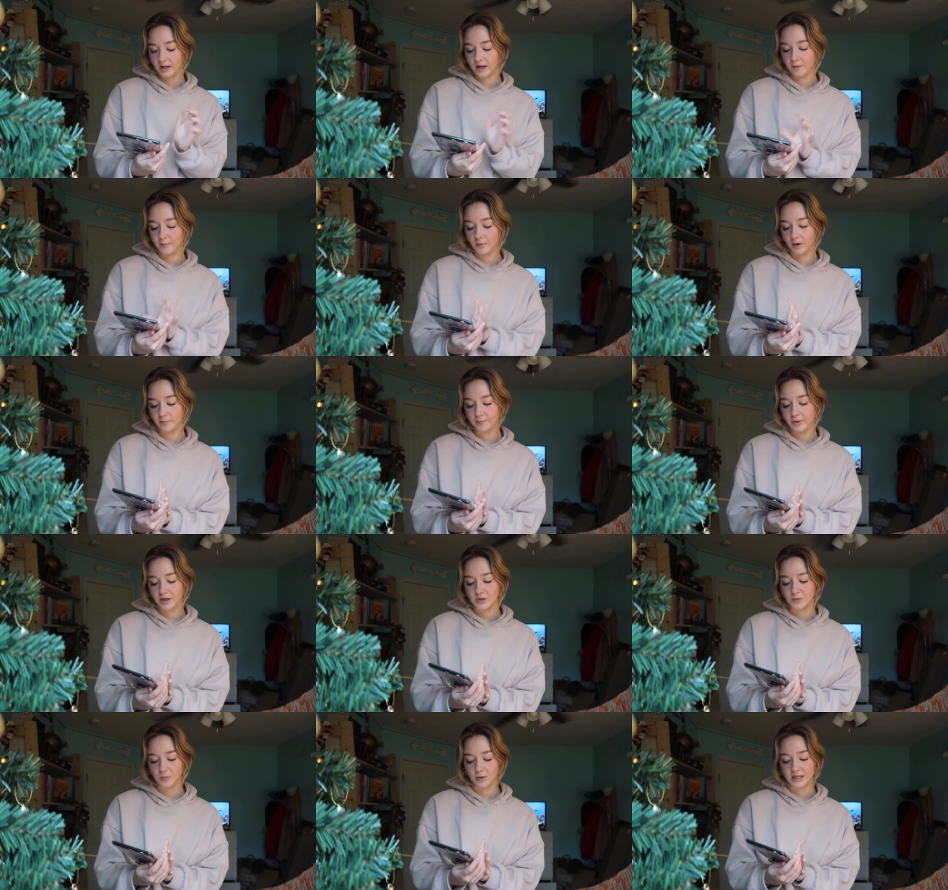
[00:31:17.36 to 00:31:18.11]
and I'm on
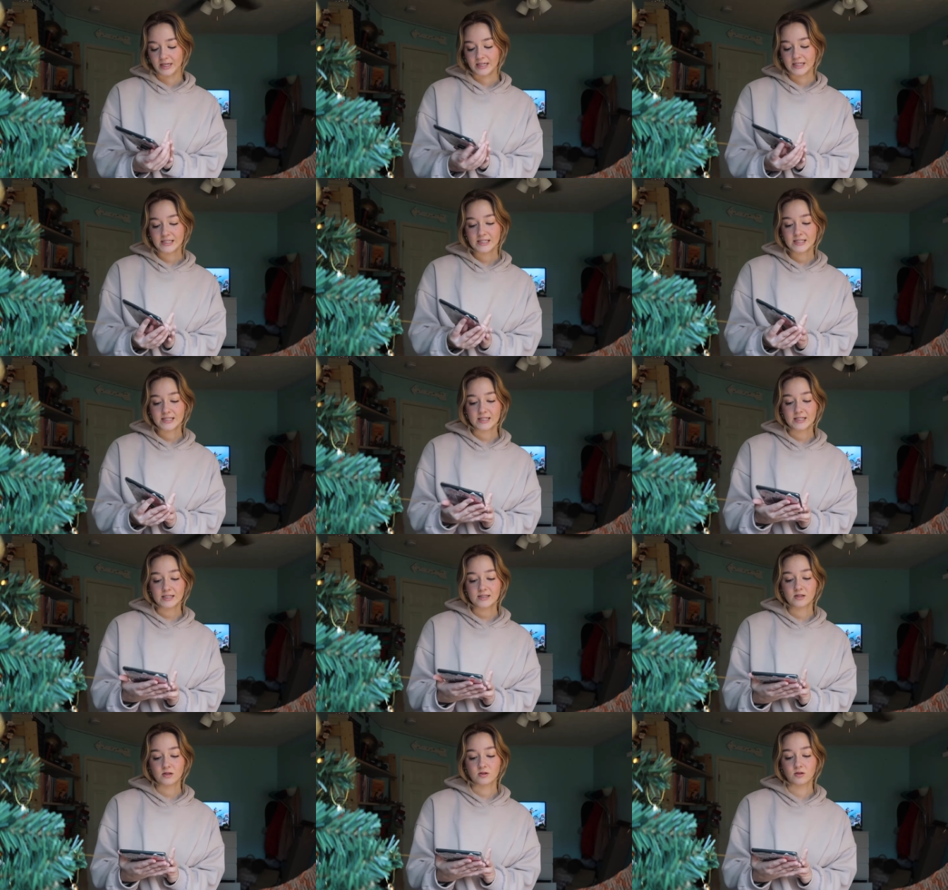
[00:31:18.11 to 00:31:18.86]
page one
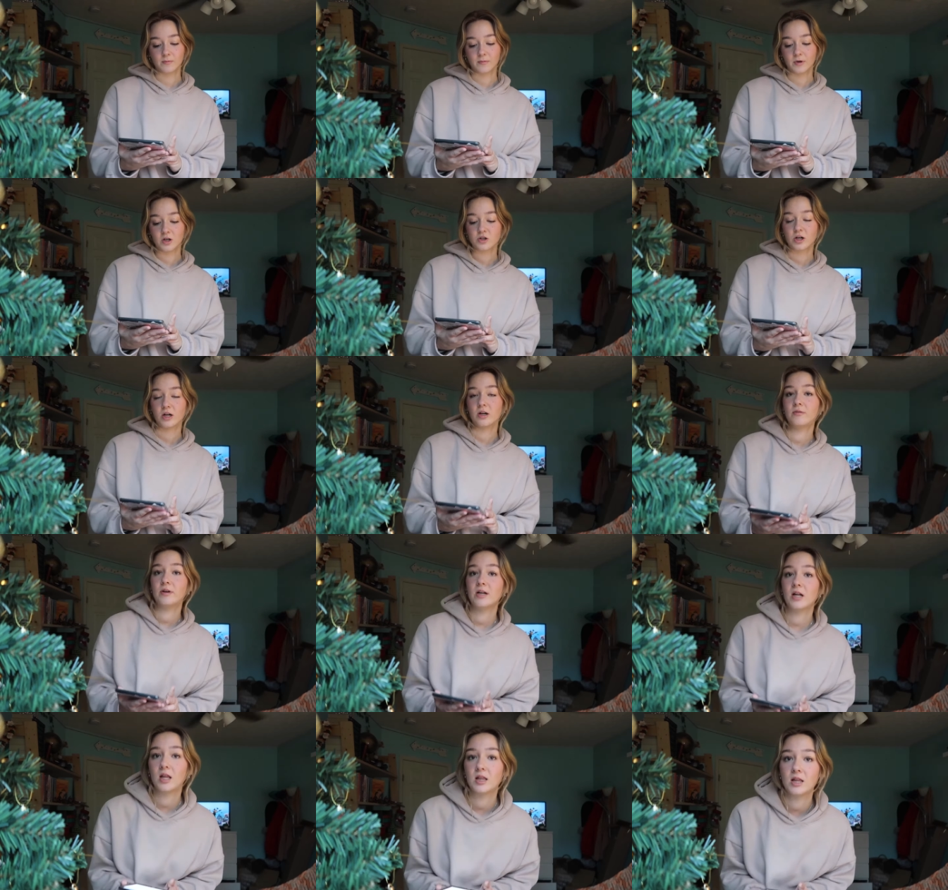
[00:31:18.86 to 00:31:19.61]
eighty-six, so I'm gonna try to
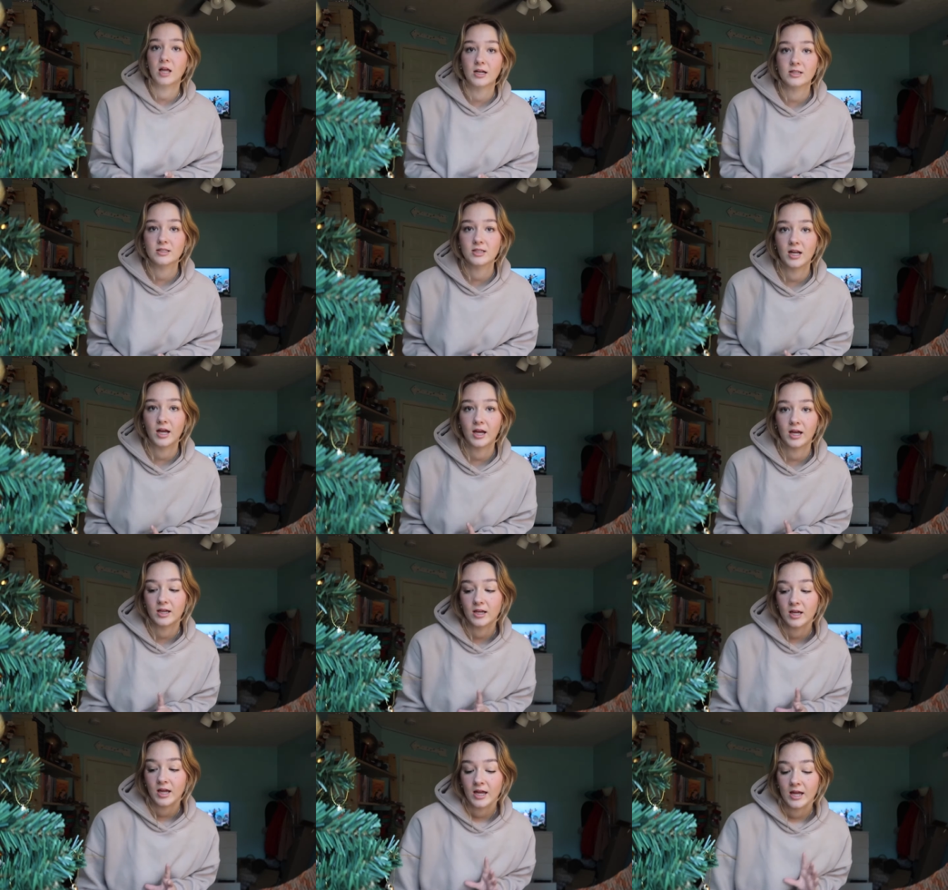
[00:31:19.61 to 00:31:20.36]
read a lot
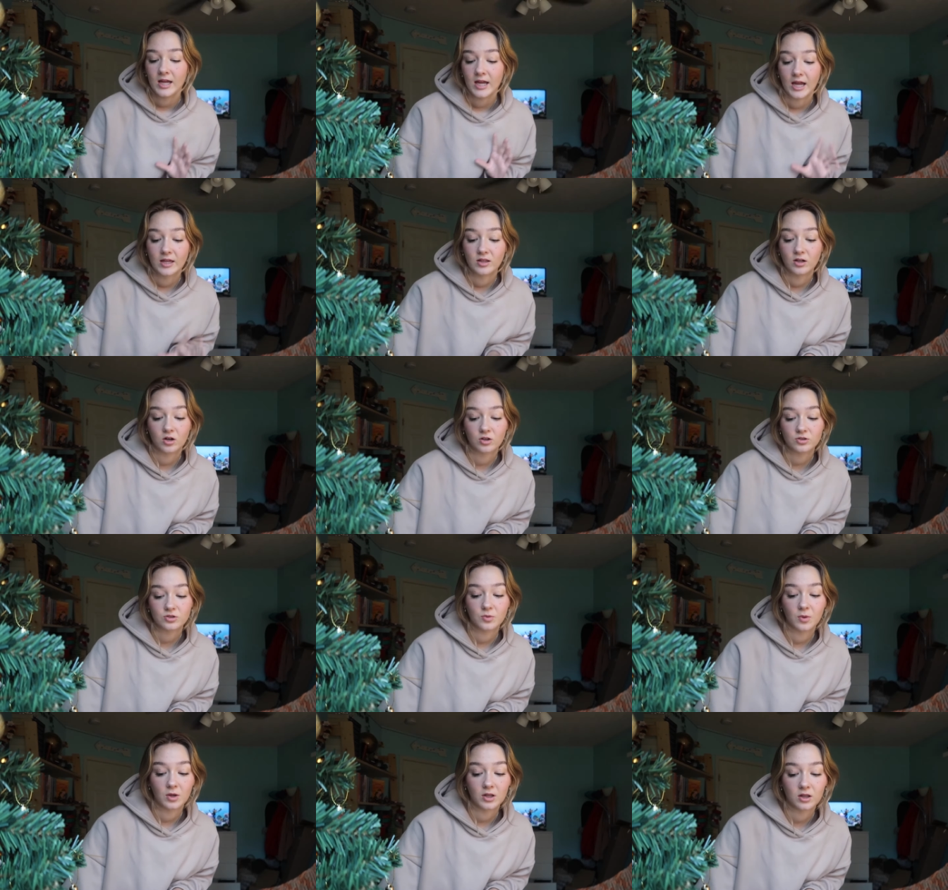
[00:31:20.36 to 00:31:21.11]
today and then
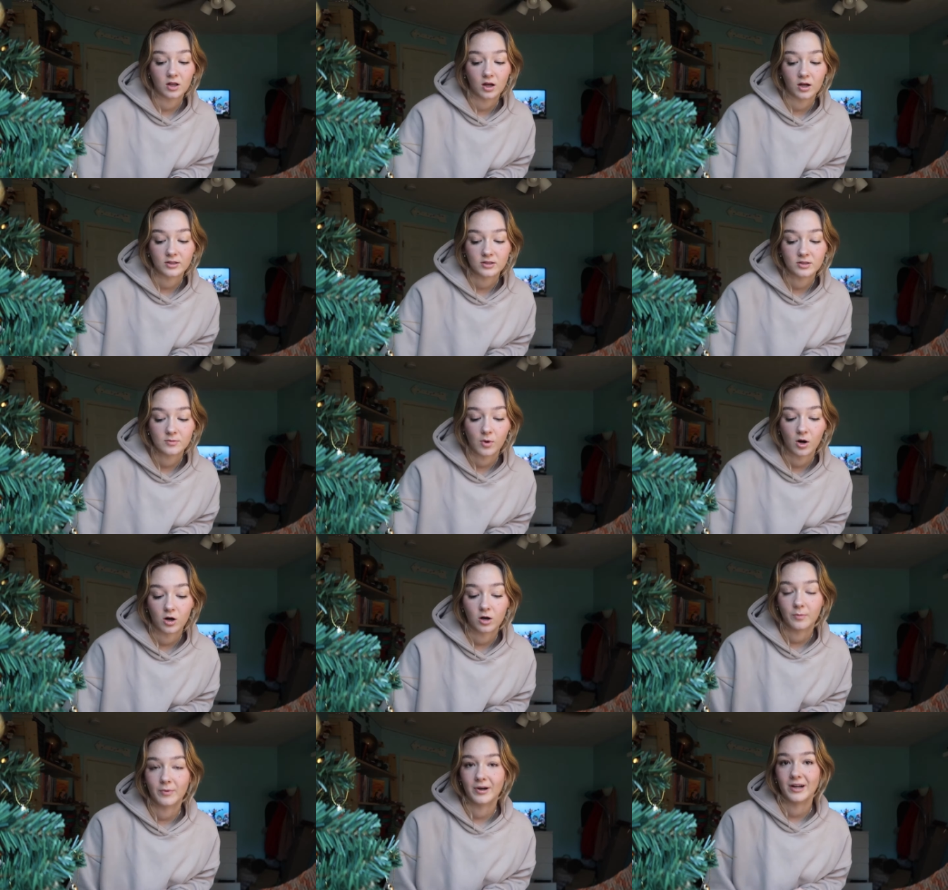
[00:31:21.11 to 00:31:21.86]
also a lot
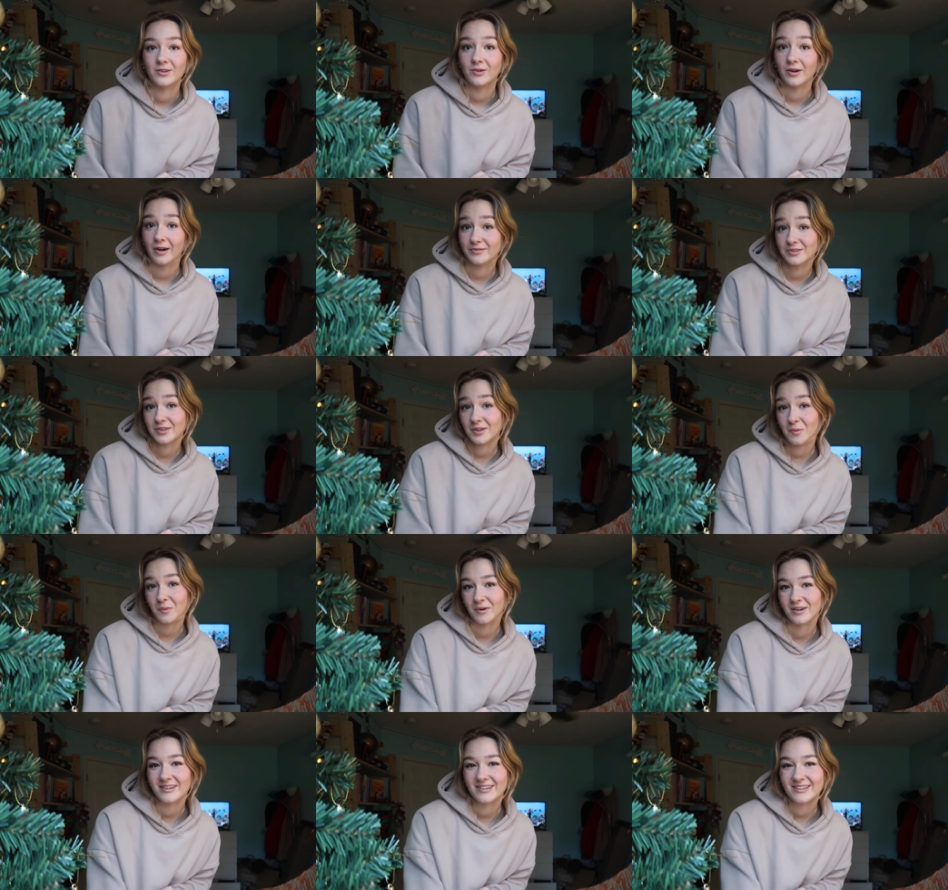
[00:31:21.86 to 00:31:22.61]
tomorrow, but I do have to go to
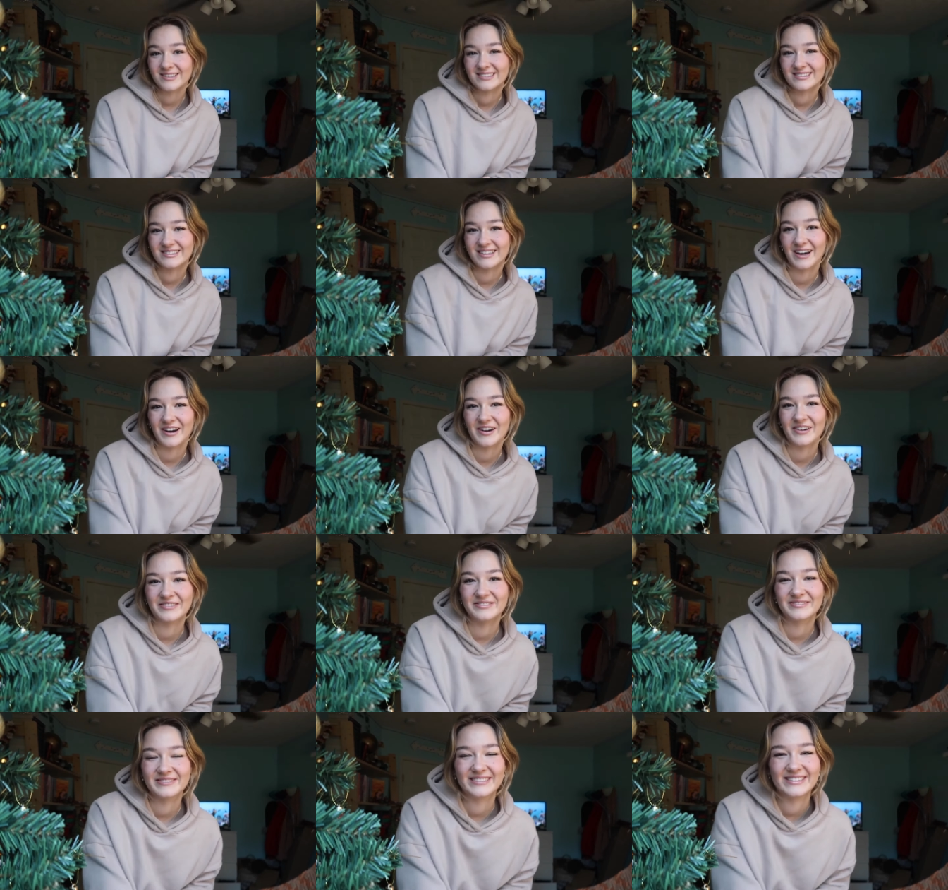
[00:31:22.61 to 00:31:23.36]
work,
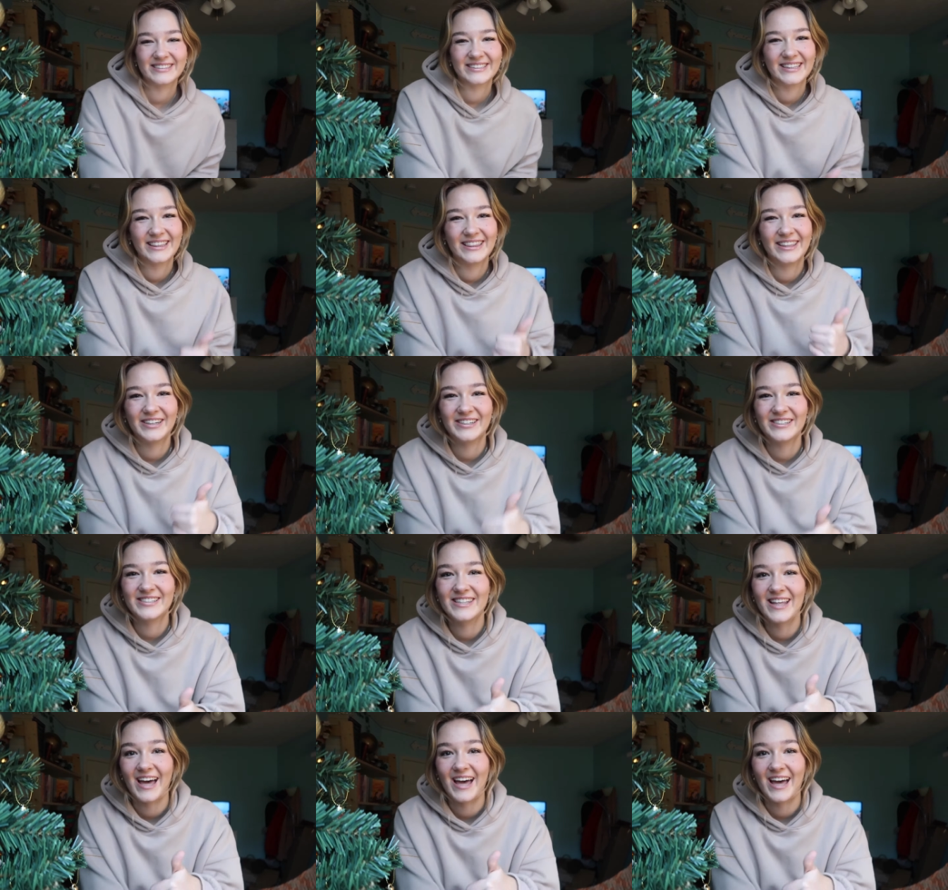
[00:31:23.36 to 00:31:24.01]
so there's